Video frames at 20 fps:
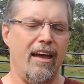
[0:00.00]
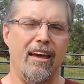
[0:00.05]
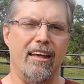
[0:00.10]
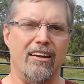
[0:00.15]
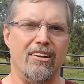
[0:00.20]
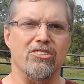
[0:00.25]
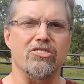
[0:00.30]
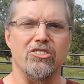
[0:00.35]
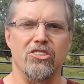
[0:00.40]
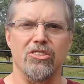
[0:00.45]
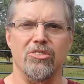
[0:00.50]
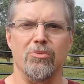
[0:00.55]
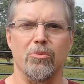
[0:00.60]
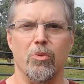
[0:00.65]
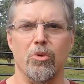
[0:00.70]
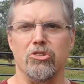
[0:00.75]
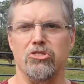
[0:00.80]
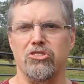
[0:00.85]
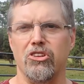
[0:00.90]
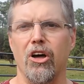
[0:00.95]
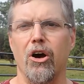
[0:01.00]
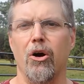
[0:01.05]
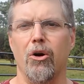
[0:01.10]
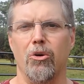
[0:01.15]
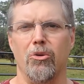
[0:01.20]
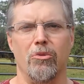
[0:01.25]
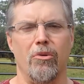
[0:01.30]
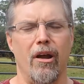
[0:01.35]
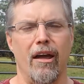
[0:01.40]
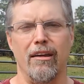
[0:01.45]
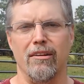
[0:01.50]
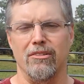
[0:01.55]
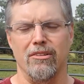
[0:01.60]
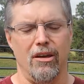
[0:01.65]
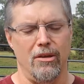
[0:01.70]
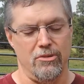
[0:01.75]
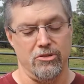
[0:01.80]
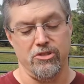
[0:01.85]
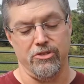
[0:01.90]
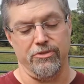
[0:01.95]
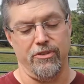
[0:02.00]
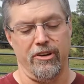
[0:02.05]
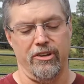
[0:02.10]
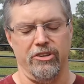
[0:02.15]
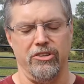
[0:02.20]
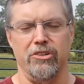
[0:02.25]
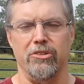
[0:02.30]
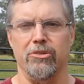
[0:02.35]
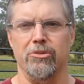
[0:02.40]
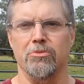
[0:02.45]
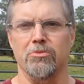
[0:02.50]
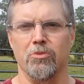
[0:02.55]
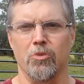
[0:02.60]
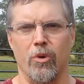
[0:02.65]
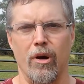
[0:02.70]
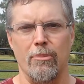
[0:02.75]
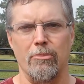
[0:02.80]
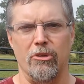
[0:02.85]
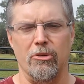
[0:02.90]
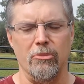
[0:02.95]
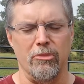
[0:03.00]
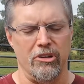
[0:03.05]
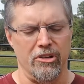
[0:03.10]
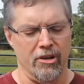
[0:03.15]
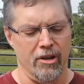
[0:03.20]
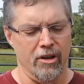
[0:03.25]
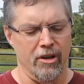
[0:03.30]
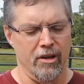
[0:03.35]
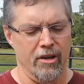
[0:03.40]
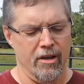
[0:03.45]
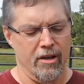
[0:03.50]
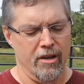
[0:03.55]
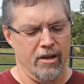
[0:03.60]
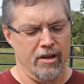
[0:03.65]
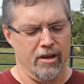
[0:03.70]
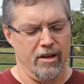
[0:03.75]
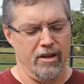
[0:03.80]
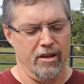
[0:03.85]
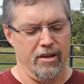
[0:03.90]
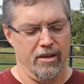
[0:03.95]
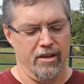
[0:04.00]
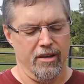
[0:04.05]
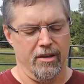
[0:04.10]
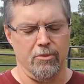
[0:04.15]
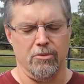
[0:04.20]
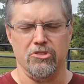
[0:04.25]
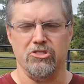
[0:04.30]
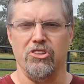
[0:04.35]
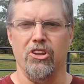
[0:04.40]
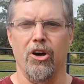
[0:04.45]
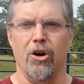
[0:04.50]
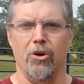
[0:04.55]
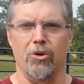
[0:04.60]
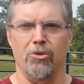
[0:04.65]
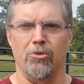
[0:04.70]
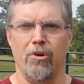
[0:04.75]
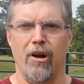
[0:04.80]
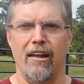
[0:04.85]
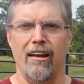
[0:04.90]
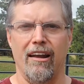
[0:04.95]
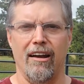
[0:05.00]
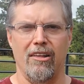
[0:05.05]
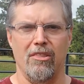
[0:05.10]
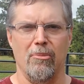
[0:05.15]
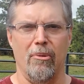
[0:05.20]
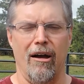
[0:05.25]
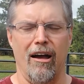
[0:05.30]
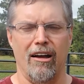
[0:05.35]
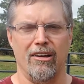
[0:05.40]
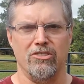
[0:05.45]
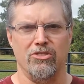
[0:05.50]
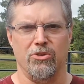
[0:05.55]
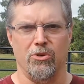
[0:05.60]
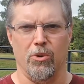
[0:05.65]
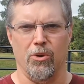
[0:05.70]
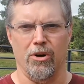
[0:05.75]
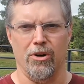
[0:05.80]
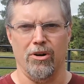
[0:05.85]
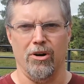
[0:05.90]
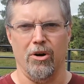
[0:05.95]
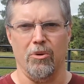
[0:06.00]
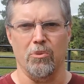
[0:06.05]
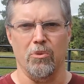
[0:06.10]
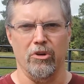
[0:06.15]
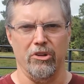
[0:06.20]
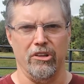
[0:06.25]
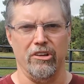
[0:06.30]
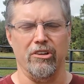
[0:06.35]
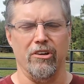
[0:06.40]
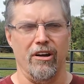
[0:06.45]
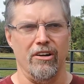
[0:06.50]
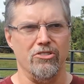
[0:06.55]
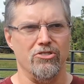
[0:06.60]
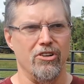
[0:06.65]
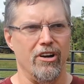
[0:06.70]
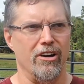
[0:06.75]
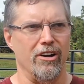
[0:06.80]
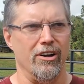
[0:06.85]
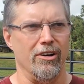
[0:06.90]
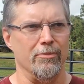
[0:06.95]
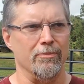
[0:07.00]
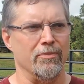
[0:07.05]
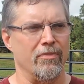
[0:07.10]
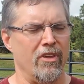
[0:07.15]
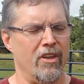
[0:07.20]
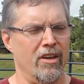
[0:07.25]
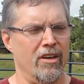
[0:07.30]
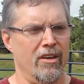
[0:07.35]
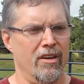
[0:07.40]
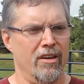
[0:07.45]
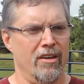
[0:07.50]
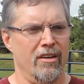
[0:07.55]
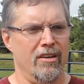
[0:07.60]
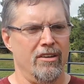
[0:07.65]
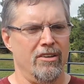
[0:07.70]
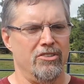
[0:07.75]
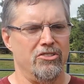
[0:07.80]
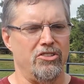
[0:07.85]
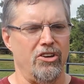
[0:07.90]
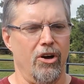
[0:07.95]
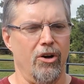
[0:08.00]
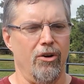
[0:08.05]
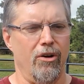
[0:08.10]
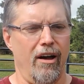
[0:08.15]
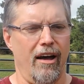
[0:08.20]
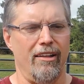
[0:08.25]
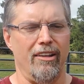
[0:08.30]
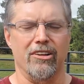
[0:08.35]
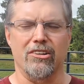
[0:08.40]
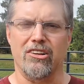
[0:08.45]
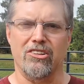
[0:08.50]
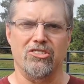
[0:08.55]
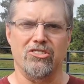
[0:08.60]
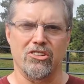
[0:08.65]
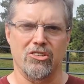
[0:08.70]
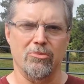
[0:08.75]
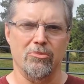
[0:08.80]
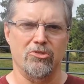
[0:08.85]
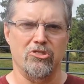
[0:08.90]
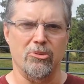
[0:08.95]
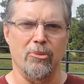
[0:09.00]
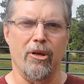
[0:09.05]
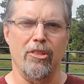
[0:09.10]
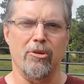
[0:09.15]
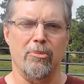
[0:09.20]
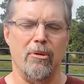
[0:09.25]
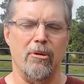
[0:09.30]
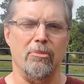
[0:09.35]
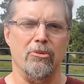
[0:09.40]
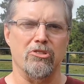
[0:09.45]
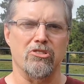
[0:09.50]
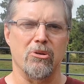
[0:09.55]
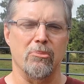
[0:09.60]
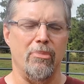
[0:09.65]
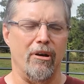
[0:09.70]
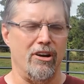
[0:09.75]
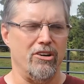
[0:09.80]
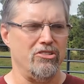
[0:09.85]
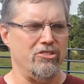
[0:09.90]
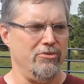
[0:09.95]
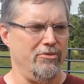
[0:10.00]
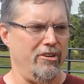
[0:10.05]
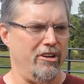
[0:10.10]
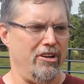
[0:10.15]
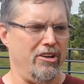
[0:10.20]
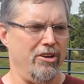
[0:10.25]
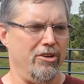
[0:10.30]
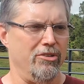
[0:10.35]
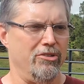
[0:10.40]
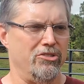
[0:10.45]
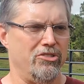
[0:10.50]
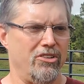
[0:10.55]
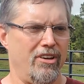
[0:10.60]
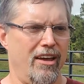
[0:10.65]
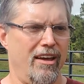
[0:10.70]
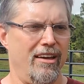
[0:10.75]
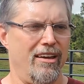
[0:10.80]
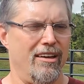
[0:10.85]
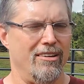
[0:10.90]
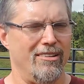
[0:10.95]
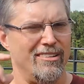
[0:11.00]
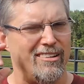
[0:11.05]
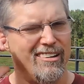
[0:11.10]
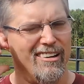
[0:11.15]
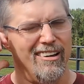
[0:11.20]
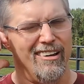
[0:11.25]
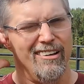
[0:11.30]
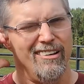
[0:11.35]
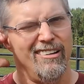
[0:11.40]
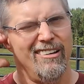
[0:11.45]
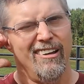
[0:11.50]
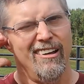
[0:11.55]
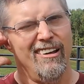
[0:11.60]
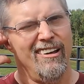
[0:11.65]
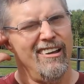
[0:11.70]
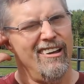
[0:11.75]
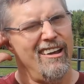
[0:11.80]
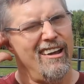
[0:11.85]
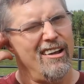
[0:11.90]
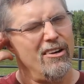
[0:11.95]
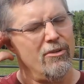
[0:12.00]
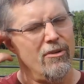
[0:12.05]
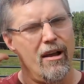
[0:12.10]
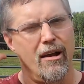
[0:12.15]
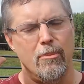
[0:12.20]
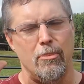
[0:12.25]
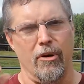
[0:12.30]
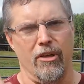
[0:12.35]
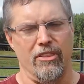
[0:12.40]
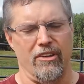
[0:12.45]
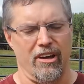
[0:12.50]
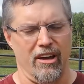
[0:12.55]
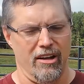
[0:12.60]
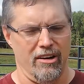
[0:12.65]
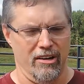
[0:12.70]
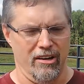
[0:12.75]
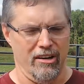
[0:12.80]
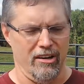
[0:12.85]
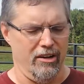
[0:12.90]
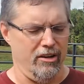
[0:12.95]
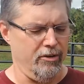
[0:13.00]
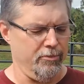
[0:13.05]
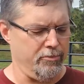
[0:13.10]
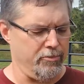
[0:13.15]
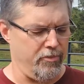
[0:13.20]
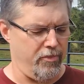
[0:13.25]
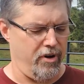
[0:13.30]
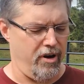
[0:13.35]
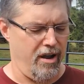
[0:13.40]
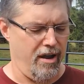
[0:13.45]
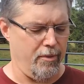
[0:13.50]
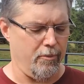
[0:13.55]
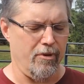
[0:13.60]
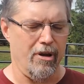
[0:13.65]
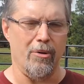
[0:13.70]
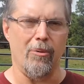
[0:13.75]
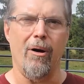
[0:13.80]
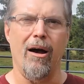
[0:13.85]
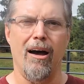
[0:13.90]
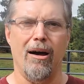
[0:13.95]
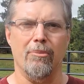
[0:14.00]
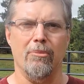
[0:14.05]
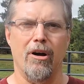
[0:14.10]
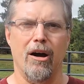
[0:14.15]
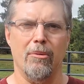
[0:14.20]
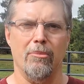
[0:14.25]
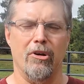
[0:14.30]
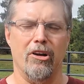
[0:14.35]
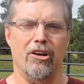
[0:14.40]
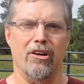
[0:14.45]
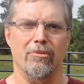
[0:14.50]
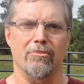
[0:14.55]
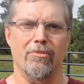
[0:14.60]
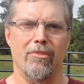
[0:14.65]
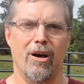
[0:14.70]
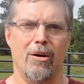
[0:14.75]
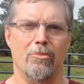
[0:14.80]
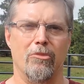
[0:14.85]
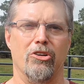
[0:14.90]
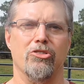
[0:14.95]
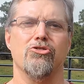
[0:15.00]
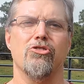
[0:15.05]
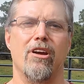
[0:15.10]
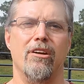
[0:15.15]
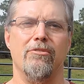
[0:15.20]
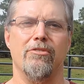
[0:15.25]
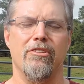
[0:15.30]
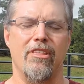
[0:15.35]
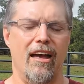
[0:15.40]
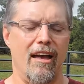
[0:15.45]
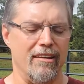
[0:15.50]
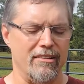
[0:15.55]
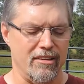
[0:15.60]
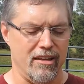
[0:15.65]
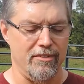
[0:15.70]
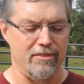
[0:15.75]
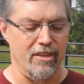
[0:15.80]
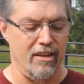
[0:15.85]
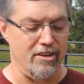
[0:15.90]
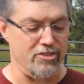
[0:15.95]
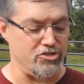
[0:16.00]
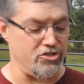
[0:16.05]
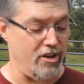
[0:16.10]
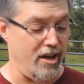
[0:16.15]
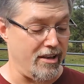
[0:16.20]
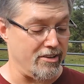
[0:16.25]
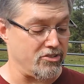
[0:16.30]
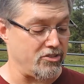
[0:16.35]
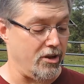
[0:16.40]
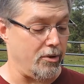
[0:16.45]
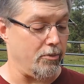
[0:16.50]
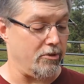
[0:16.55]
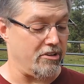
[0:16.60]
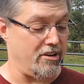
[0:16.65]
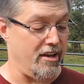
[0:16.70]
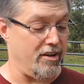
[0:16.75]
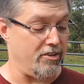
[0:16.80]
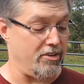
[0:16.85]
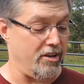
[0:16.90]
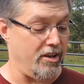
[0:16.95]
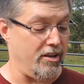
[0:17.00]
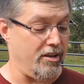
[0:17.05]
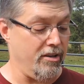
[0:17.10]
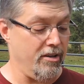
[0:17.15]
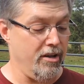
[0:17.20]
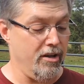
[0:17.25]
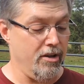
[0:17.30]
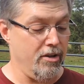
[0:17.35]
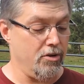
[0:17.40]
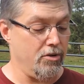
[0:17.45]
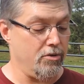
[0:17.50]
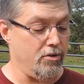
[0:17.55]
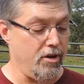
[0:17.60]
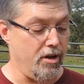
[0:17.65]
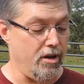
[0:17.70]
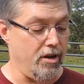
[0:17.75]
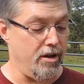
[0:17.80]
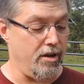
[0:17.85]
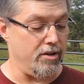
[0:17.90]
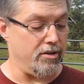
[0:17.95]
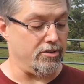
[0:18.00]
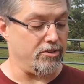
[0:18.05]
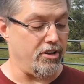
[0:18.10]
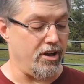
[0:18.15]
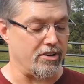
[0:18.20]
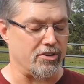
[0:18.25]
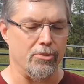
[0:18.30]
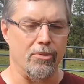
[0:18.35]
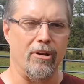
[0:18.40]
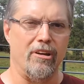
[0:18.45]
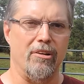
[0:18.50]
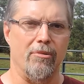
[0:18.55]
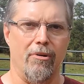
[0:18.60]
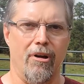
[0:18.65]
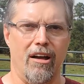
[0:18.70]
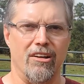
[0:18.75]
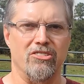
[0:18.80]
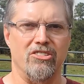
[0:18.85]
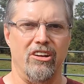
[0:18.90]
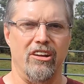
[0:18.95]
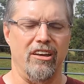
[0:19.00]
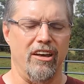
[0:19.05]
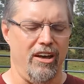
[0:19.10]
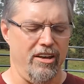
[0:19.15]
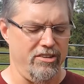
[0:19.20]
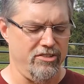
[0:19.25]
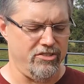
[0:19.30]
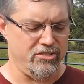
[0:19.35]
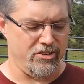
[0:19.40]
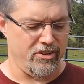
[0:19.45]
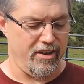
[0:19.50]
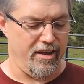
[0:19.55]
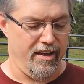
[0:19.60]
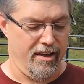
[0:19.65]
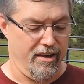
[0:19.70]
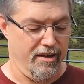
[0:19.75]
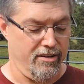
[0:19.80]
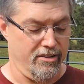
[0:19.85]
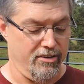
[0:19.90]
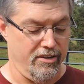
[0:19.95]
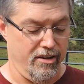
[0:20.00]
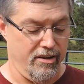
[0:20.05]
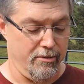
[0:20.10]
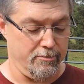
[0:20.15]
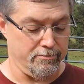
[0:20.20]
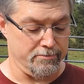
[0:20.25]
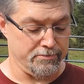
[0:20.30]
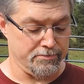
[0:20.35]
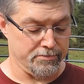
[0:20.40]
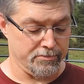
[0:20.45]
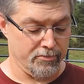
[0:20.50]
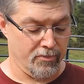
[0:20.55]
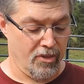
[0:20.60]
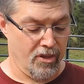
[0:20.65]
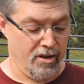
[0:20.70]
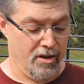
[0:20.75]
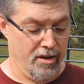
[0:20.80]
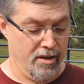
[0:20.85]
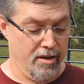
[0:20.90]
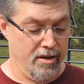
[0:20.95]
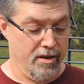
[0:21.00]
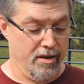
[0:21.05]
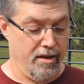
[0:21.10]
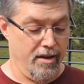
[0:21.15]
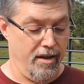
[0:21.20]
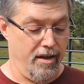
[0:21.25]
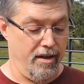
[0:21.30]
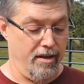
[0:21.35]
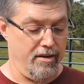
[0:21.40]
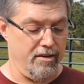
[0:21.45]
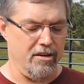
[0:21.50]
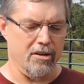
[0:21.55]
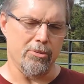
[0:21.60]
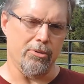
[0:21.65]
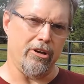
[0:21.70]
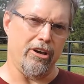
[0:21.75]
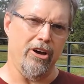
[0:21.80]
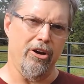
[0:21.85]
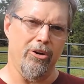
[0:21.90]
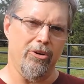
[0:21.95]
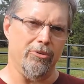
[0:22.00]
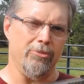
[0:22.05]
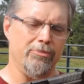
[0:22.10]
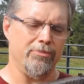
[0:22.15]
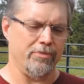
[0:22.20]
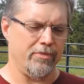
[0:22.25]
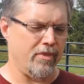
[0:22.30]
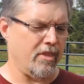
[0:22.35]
And it was known, right, and it's a fairly new weapon, but it was known right out of the box for a really great trigger. So I looked at some other people's comparison videos and read up on the gun a little and went, wow, I'm gonna trade for that and give that a shot. So I went down to talk to Rick at Rock City Guns, and here we go.